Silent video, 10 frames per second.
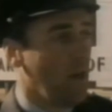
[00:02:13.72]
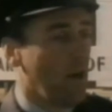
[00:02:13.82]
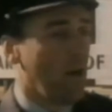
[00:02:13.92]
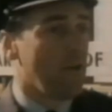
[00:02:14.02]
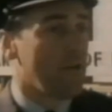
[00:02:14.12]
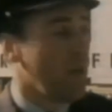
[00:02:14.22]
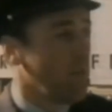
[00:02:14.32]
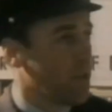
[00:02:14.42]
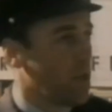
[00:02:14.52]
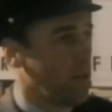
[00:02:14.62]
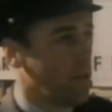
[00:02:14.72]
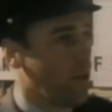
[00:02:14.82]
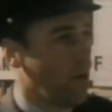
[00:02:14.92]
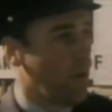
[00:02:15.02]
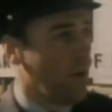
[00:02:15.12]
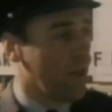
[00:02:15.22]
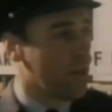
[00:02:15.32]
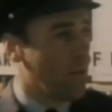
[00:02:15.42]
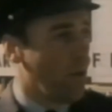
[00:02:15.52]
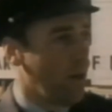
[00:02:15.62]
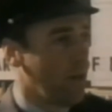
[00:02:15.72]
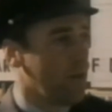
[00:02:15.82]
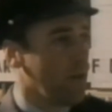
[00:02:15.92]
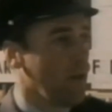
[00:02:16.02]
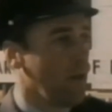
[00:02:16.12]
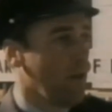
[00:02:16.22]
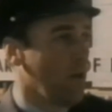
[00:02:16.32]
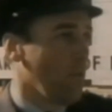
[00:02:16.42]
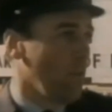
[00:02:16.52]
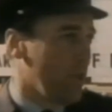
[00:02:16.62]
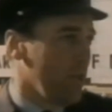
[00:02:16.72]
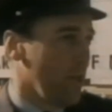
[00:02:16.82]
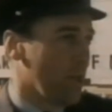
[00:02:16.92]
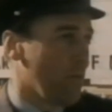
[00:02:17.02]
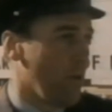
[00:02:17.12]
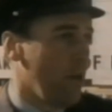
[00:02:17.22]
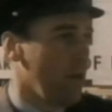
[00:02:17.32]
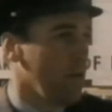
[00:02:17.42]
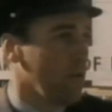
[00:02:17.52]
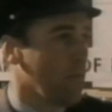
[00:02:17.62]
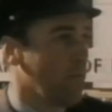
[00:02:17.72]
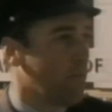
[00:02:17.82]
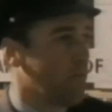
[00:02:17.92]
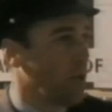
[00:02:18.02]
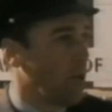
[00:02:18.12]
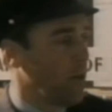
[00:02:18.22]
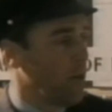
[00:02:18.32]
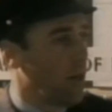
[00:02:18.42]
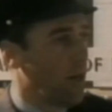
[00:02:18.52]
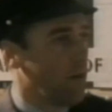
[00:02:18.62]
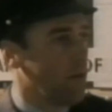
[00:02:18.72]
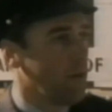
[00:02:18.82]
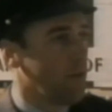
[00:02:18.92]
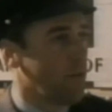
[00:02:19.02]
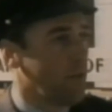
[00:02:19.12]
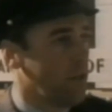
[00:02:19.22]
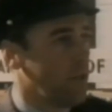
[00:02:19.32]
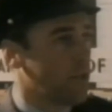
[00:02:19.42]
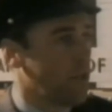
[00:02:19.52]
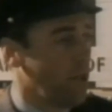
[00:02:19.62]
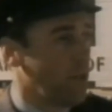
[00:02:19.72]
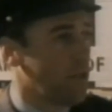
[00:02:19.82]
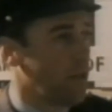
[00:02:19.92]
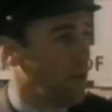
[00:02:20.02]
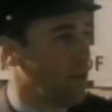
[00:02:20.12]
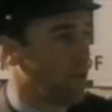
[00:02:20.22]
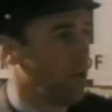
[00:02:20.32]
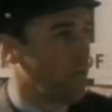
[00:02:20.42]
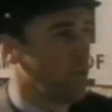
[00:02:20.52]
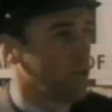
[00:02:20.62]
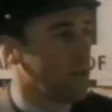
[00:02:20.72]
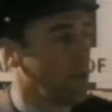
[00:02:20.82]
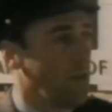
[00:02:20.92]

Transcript: The 10% or so unexplained, we couldn't explain, but on the other hand, they didn't suggest any interlopers.